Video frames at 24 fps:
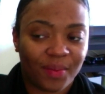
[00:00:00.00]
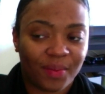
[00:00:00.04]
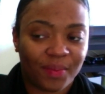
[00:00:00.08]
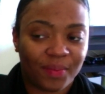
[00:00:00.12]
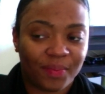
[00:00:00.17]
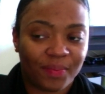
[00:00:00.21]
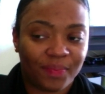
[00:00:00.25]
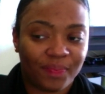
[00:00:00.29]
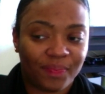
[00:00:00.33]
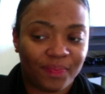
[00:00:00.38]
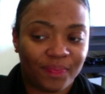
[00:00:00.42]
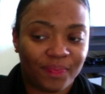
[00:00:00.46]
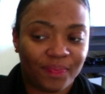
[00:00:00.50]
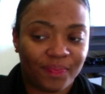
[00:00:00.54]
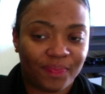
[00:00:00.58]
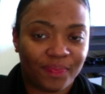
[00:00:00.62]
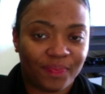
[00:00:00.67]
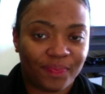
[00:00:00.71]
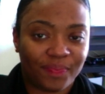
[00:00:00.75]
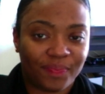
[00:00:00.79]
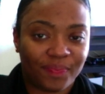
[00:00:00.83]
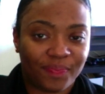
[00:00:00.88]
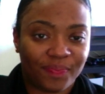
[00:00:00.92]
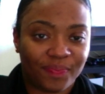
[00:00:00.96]

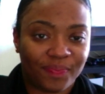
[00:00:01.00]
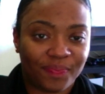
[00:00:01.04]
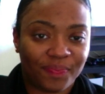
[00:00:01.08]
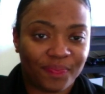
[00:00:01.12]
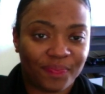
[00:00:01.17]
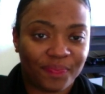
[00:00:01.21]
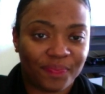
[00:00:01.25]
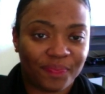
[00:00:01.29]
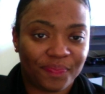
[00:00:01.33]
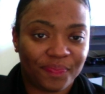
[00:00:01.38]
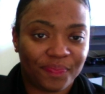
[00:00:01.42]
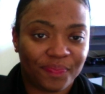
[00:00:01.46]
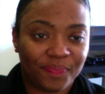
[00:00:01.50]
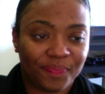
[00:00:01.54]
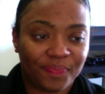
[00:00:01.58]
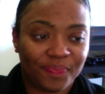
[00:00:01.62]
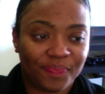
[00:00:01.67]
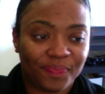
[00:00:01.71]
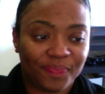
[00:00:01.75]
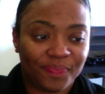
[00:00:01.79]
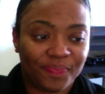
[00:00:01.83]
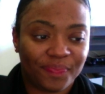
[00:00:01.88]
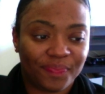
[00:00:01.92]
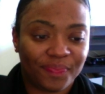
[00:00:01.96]

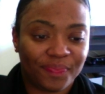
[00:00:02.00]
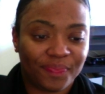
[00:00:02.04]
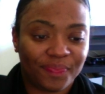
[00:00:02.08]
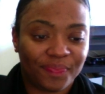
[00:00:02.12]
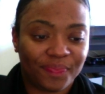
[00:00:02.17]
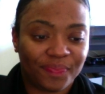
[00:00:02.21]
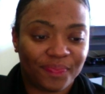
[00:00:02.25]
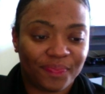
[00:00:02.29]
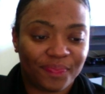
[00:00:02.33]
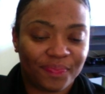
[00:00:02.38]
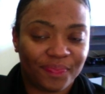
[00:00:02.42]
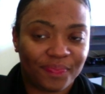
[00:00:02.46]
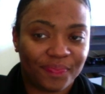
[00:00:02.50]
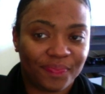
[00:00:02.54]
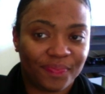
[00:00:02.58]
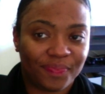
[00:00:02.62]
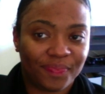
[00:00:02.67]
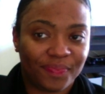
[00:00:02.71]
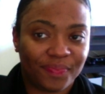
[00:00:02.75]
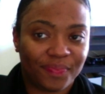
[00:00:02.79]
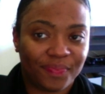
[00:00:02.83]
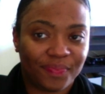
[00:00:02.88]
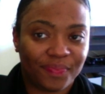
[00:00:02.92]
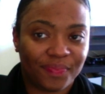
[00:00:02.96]

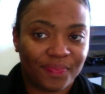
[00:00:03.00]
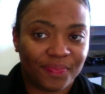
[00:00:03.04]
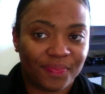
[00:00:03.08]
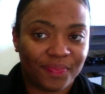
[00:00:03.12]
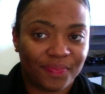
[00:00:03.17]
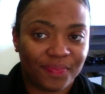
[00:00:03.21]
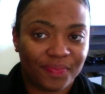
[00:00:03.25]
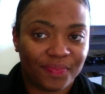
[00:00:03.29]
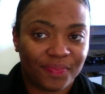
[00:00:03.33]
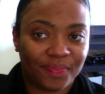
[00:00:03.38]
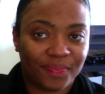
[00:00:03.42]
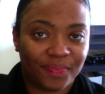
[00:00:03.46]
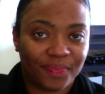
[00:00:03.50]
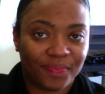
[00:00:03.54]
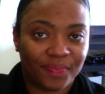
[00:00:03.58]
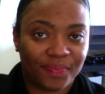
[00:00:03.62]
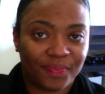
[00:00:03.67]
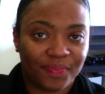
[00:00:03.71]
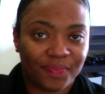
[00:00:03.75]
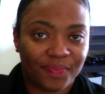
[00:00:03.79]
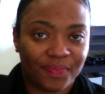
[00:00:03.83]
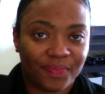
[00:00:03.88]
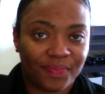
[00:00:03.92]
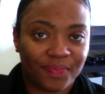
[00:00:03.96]

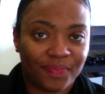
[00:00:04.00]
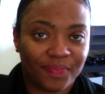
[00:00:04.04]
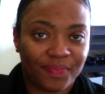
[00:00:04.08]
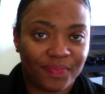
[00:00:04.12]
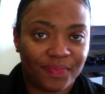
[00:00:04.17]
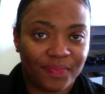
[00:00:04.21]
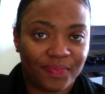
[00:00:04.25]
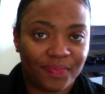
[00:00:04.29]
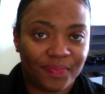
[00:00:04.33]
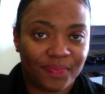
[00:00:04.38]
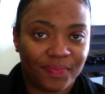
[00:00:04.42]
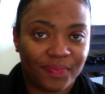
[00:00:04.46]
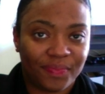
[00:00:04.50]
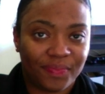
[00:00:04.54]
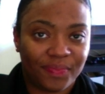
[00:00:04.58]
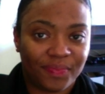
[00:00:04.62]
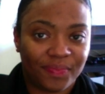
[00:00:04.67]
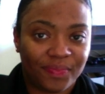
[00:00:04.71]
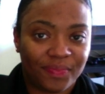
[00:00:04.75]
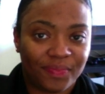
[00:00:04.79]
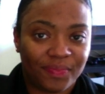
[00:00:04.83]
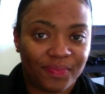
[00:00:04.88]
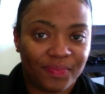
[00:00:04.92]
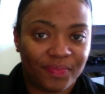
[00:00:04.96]

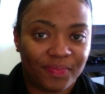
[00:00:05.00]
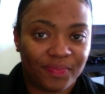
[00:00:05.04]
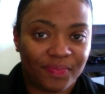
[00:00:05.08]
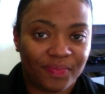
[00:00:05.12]
The person shown says nothing.